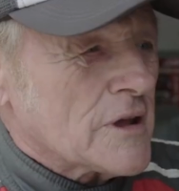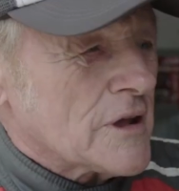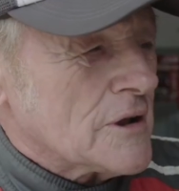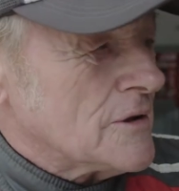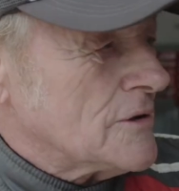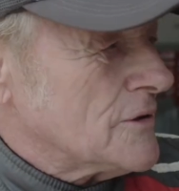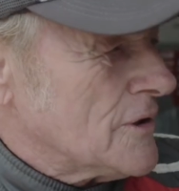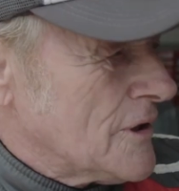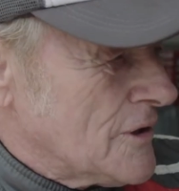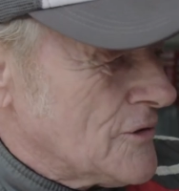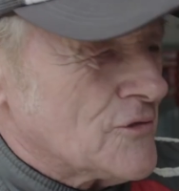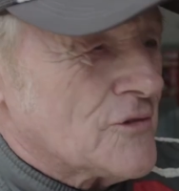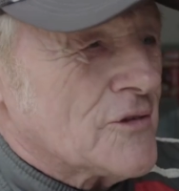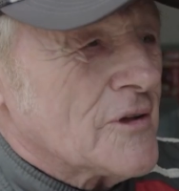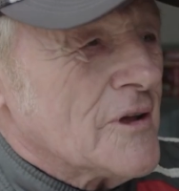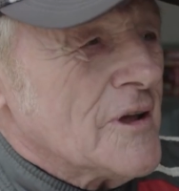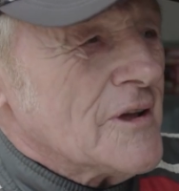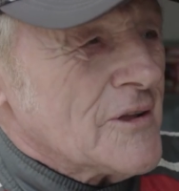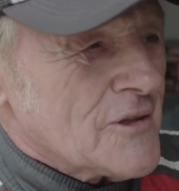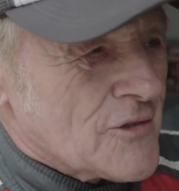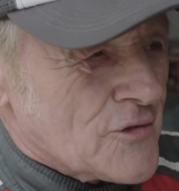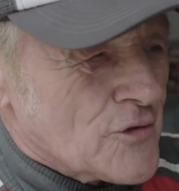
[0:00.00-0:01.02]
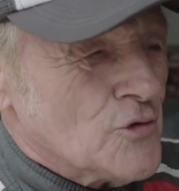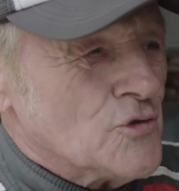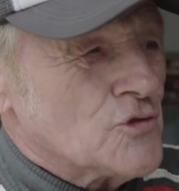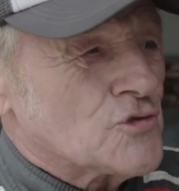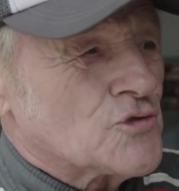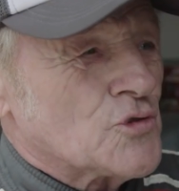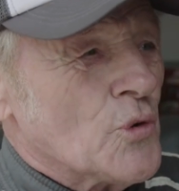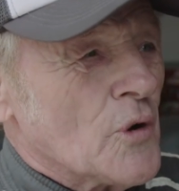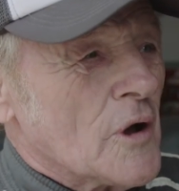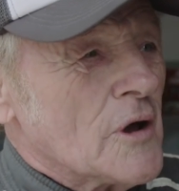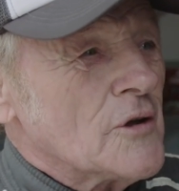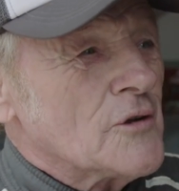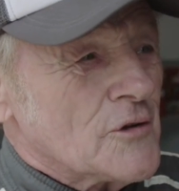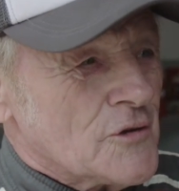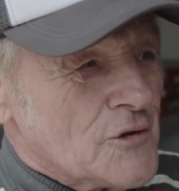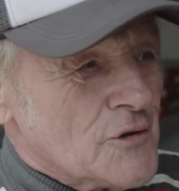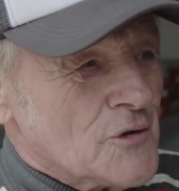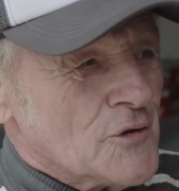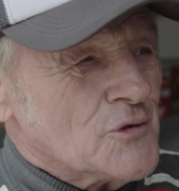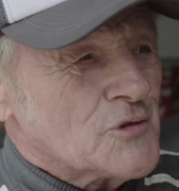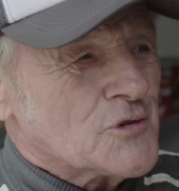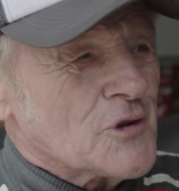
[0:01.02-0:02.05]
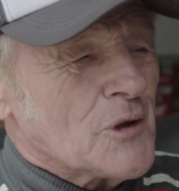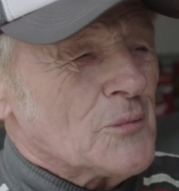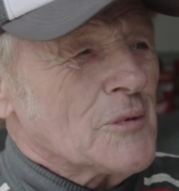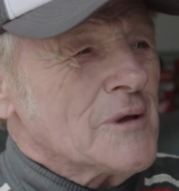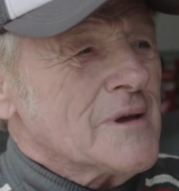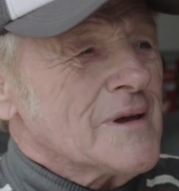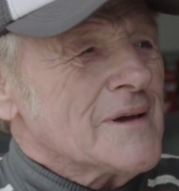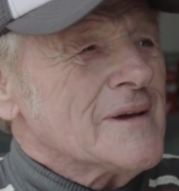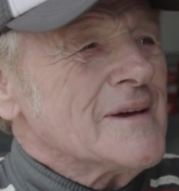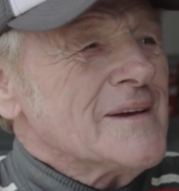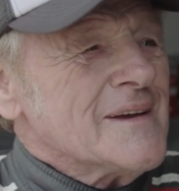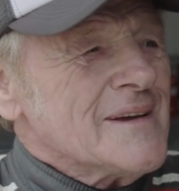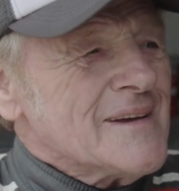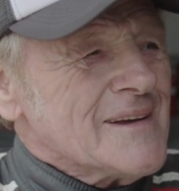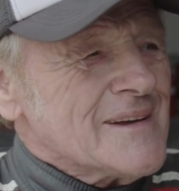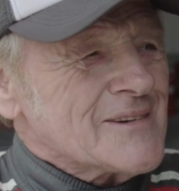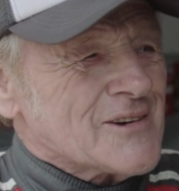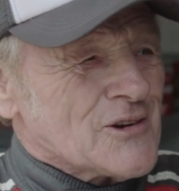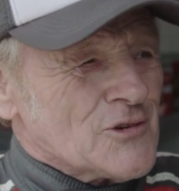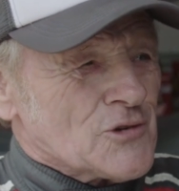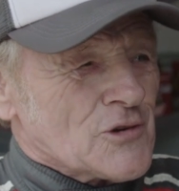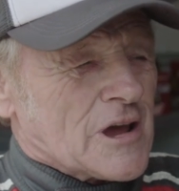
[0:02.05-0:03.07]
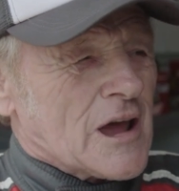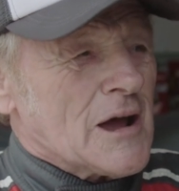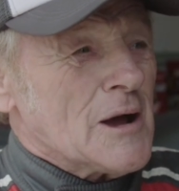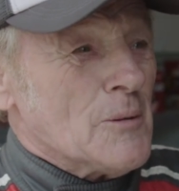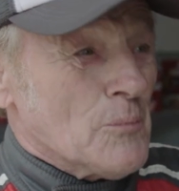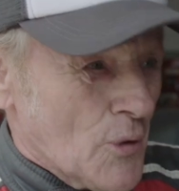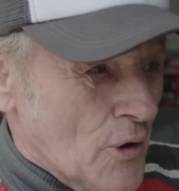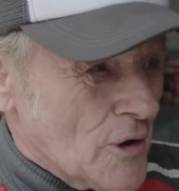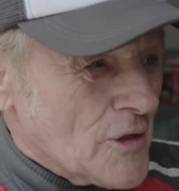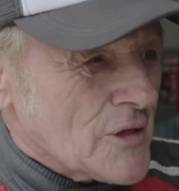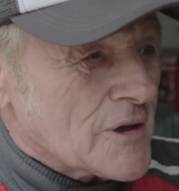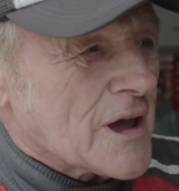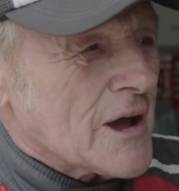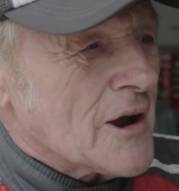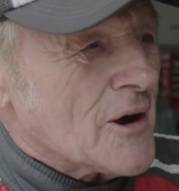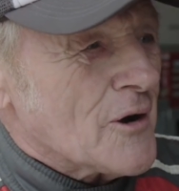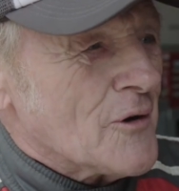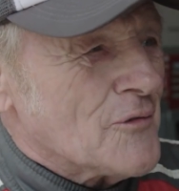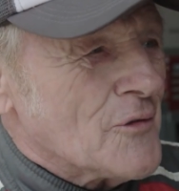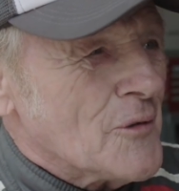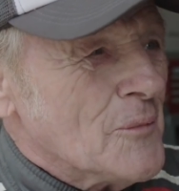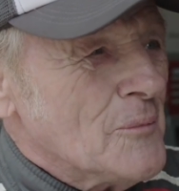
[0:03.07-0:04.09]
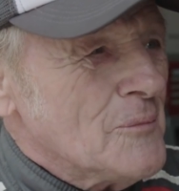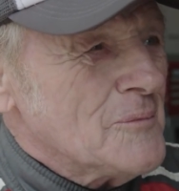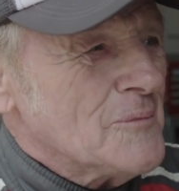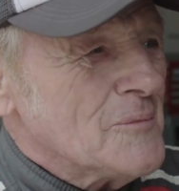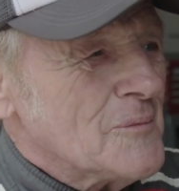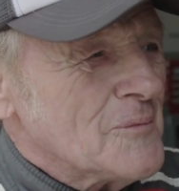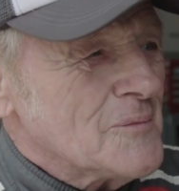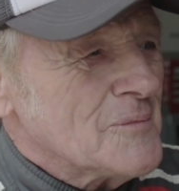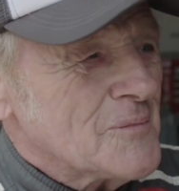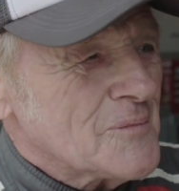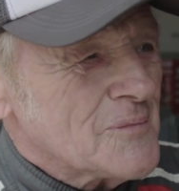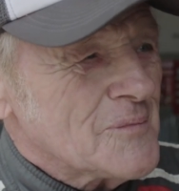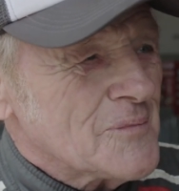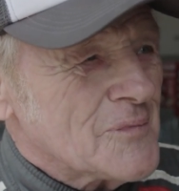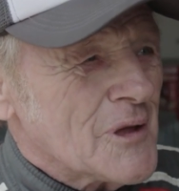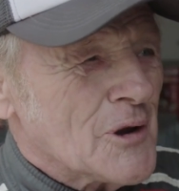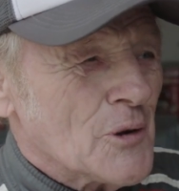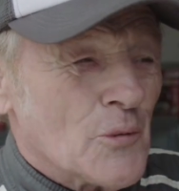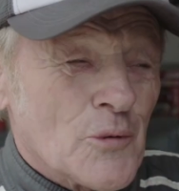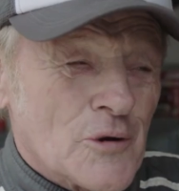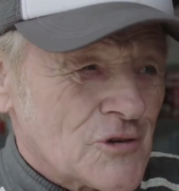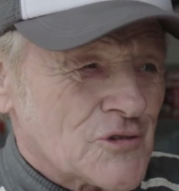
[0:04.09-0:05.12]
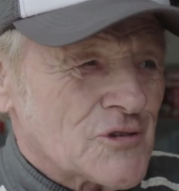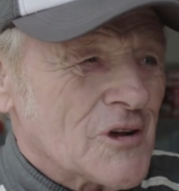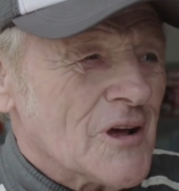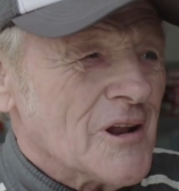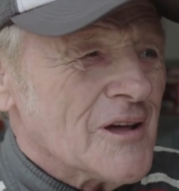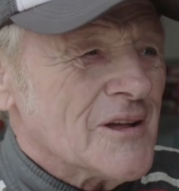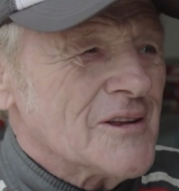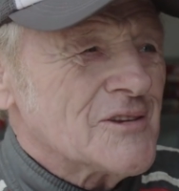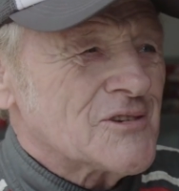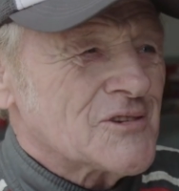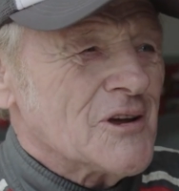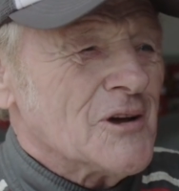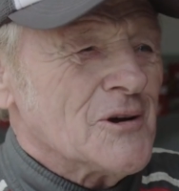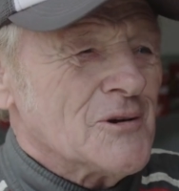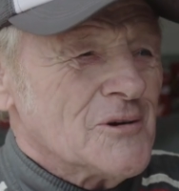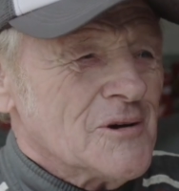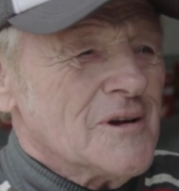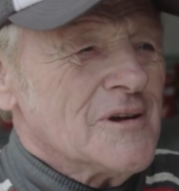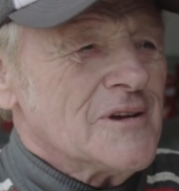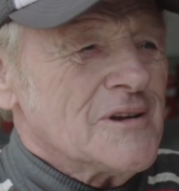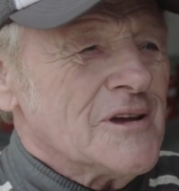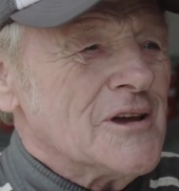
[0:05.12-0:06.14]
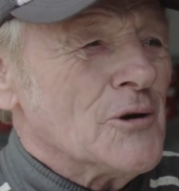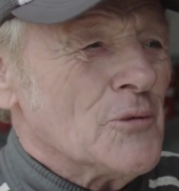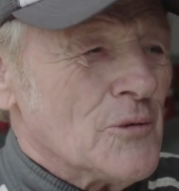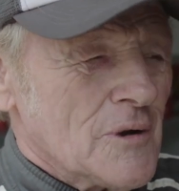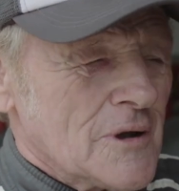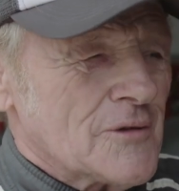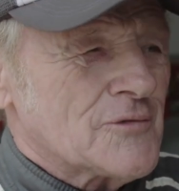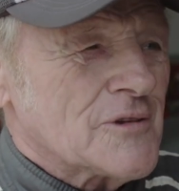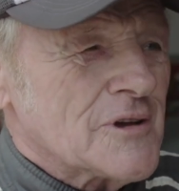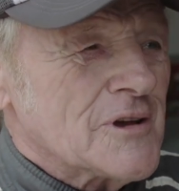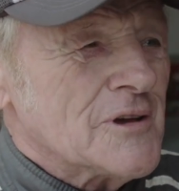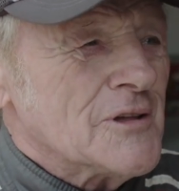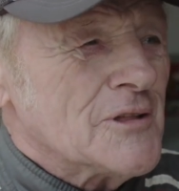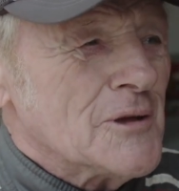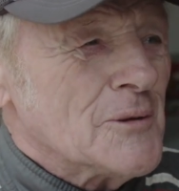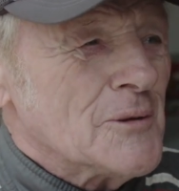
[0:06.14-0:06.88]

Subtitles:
can enthuse Toyota to do something, because I can't buy the car off them. They don't want to sell it, so yeah, we'll have to get